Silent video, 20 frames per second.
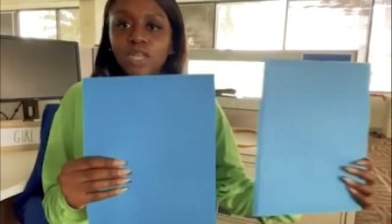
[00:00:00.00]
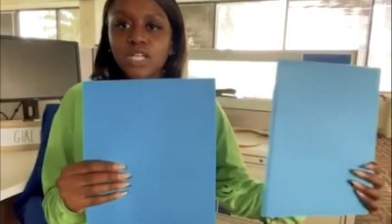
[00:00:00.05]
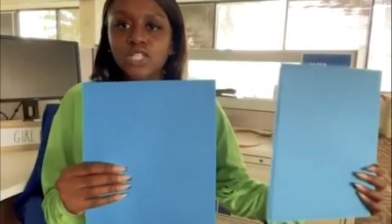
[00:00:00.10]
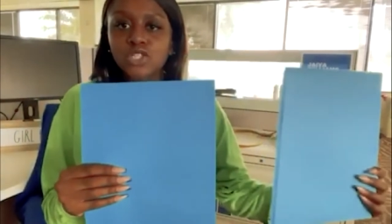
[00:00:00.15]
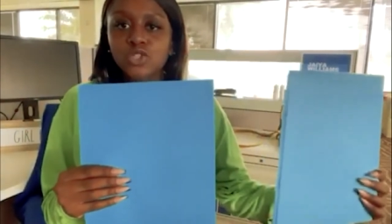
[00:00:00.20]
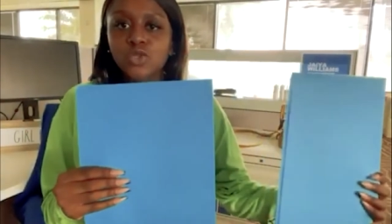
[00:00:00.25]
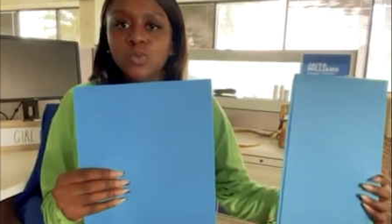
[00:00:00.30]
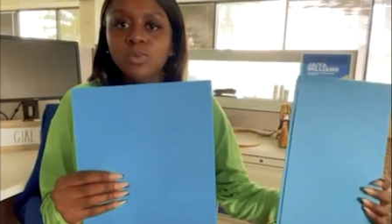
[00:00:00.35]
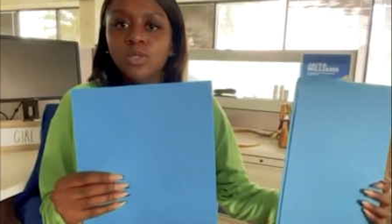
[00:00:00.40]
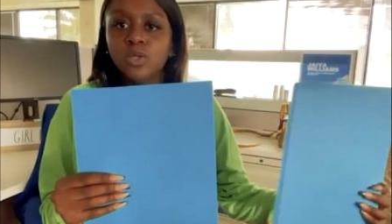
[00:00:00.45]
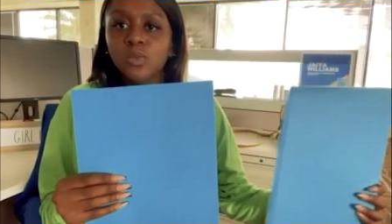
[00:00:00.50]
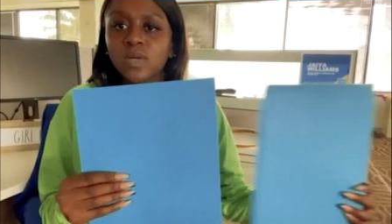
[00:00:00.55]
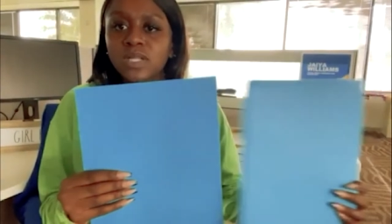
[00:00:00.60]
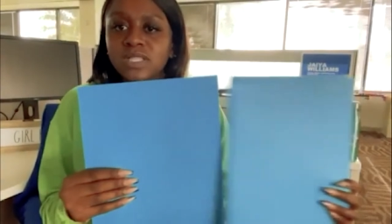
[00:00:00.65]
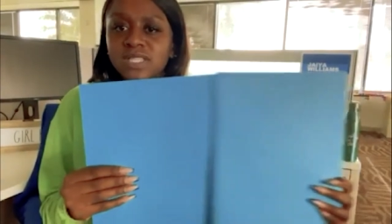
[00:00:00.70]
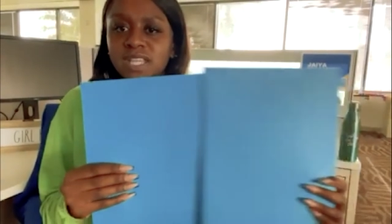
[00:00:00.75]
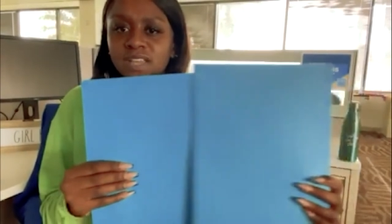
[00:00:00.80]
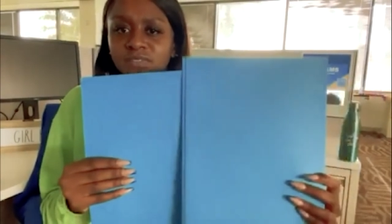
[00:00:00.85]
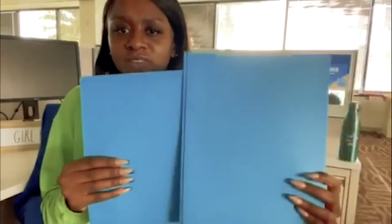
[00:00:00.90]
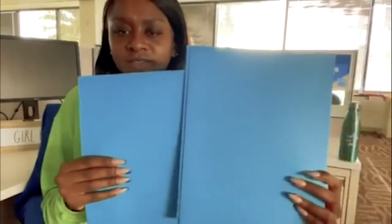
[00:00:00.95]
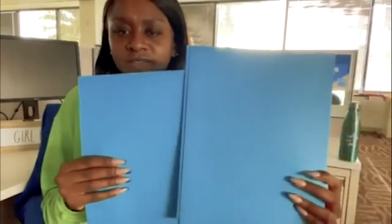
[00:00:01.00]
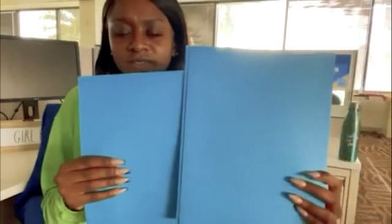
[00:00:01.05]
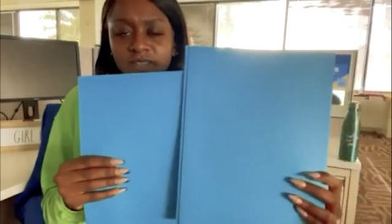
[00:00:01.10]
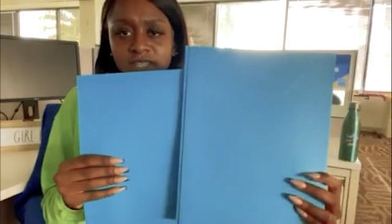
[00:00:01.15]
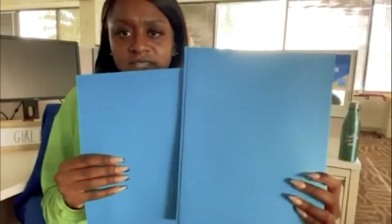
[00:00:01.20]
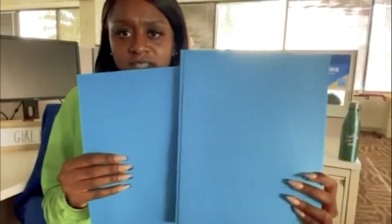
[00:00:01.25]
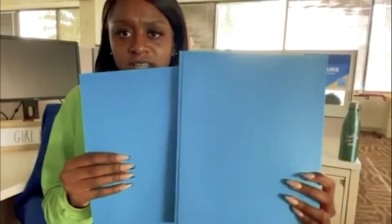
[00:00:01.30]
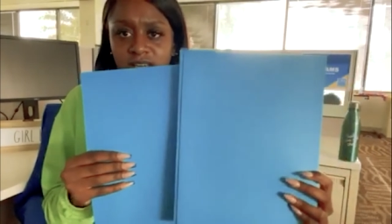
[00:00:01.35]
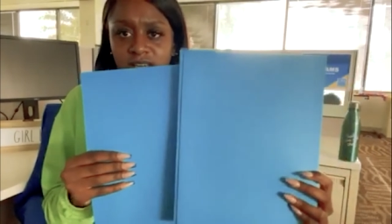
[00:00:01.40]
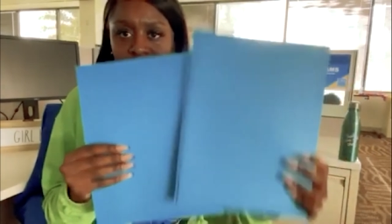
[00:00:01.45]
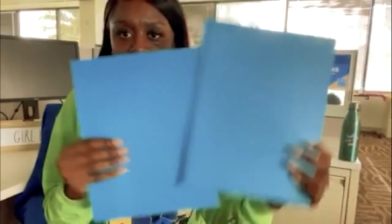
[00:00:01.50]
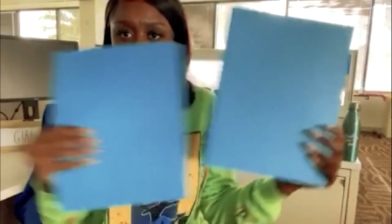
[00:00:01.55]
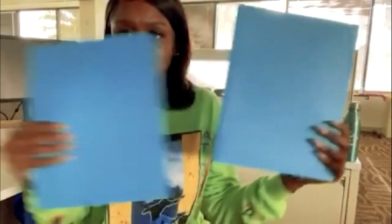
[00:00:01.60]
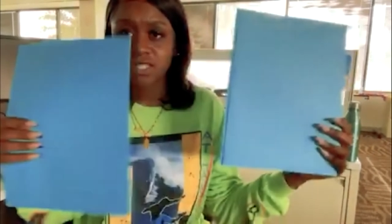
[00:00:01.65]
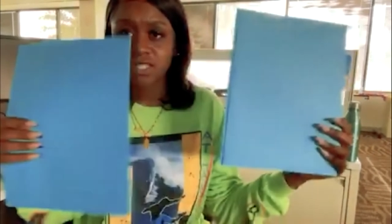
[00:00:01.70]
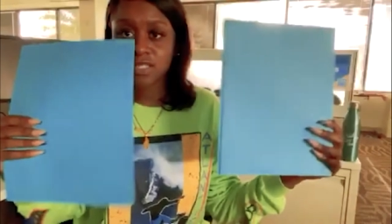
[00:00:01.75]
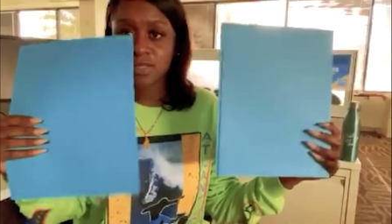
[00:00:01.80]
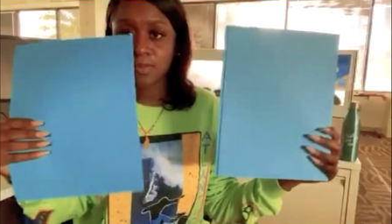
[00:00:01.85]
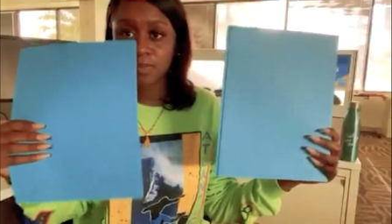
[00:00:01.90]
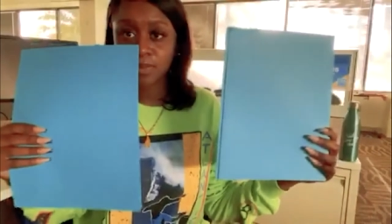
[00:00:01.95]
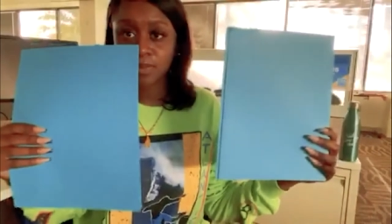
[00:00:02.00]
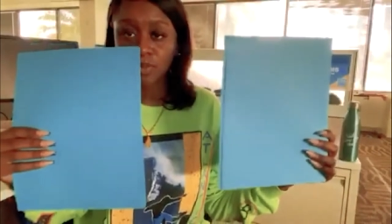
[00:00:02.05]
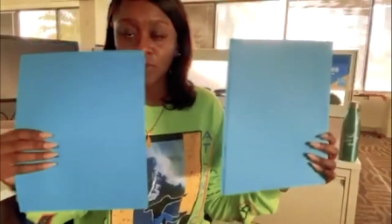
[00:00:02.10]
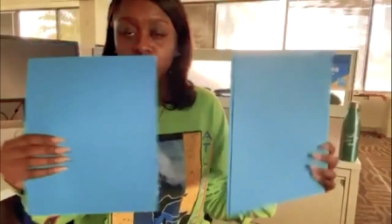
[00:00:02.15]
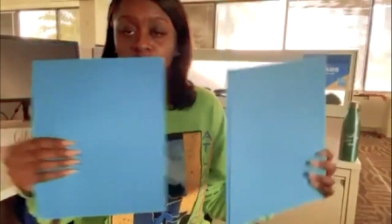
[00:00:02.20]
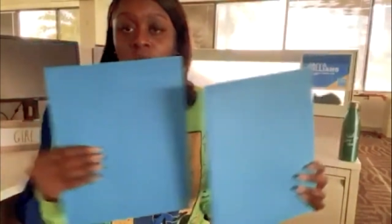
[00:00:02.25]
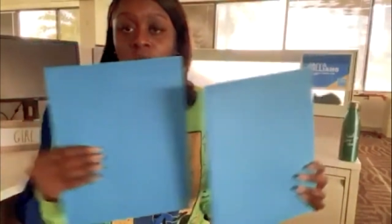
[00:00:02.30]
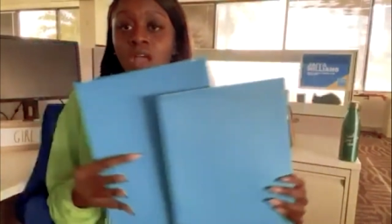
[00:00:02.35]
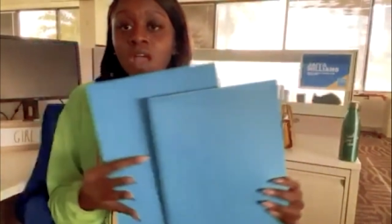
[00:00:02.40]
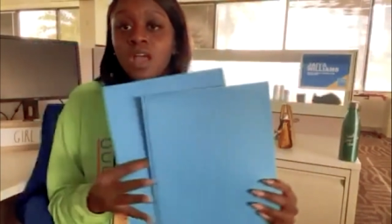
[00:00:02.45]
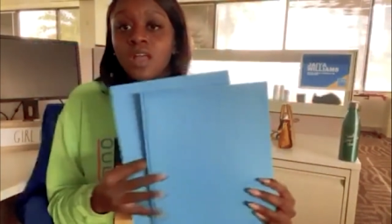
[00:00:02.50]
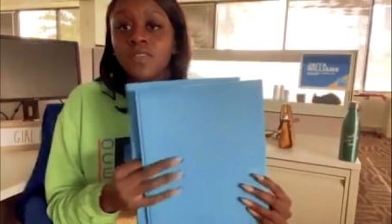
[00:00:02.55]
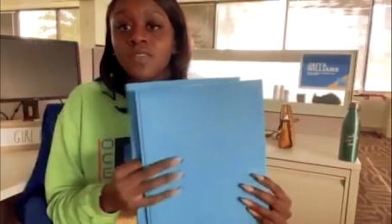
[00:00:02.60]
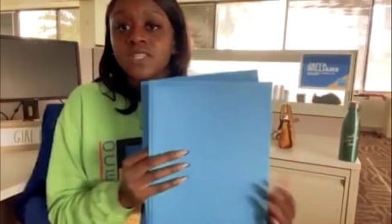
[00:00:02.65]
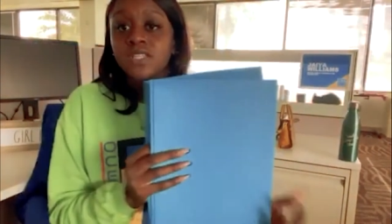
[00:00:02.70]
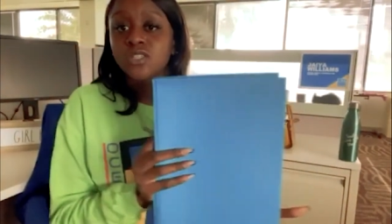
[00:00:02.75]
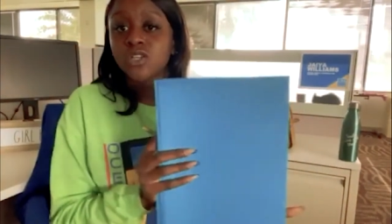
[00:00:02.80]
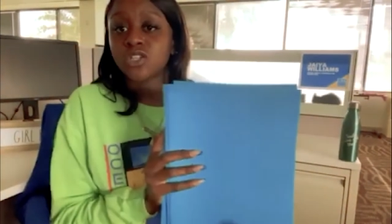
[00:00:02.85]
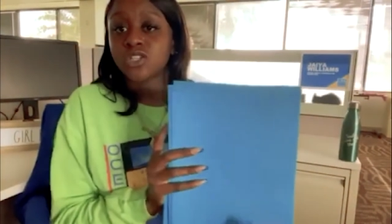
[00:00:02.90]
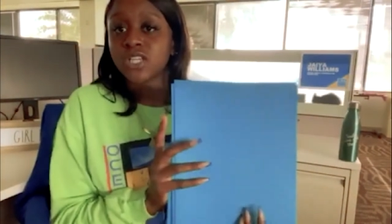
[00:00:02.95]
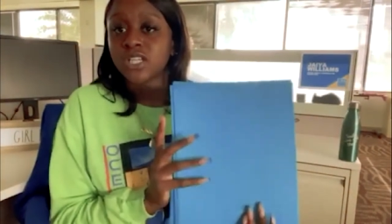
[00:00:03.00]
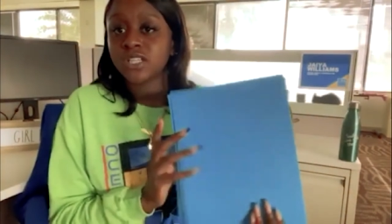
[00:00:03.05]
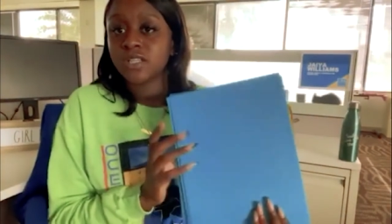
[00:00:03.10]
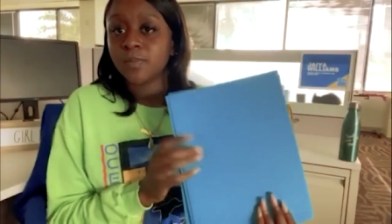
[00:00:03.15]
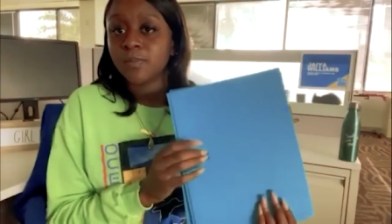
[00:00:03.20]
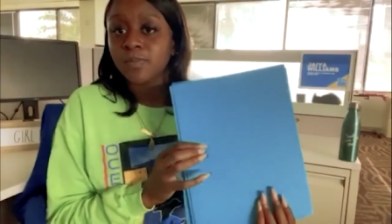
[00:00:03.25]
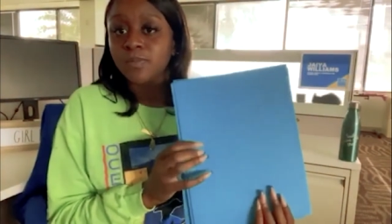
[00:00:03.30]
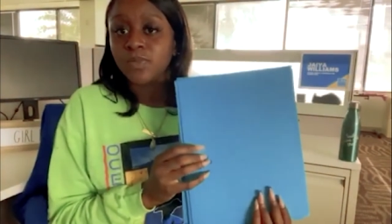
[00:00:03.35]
two blue ones like 50 cents this is the blue this is also like the,